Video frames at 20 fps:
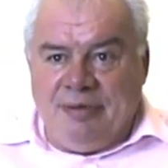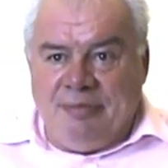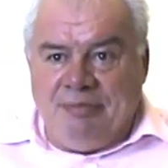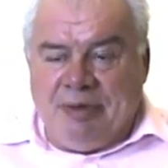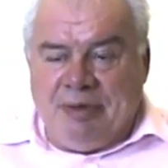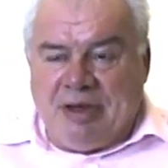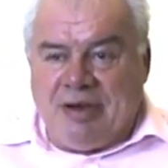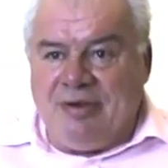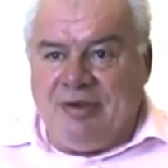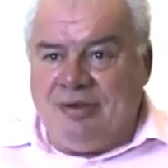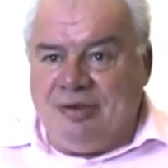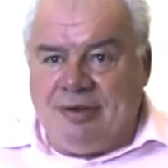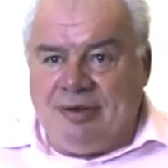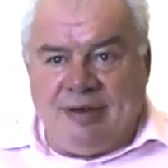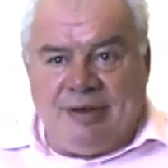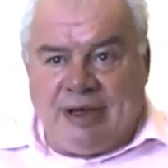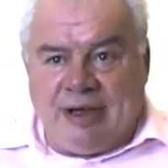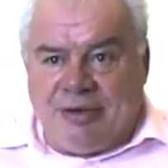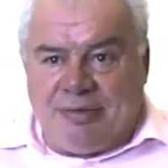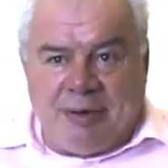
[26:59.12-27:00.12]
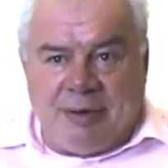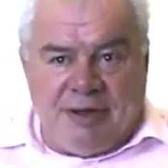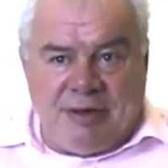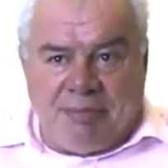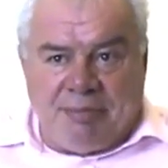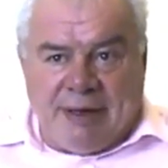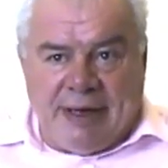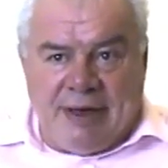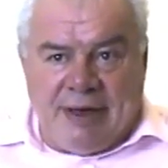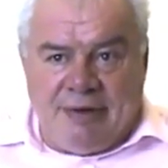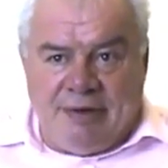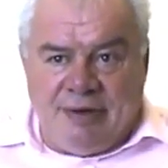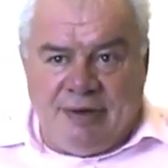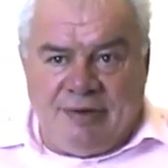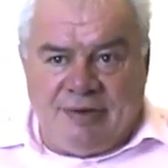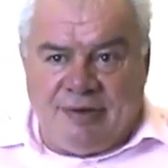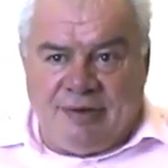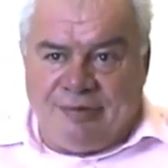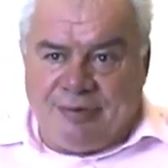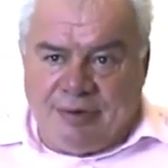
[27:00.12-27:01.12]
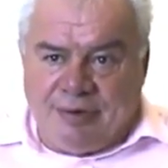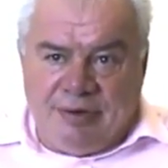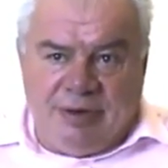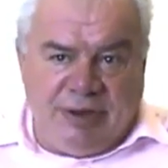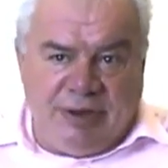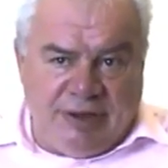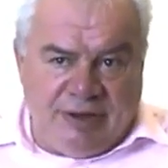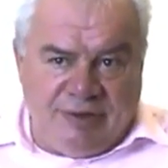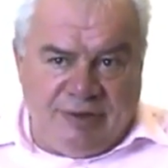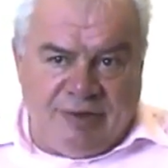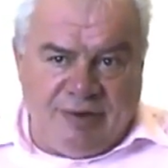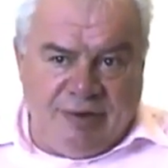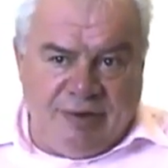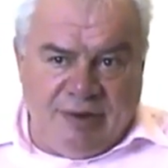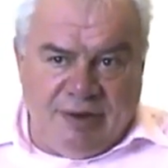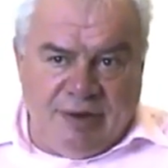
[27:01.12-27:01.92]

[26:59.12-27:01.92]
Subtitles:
Because that's where the power is, the funding is,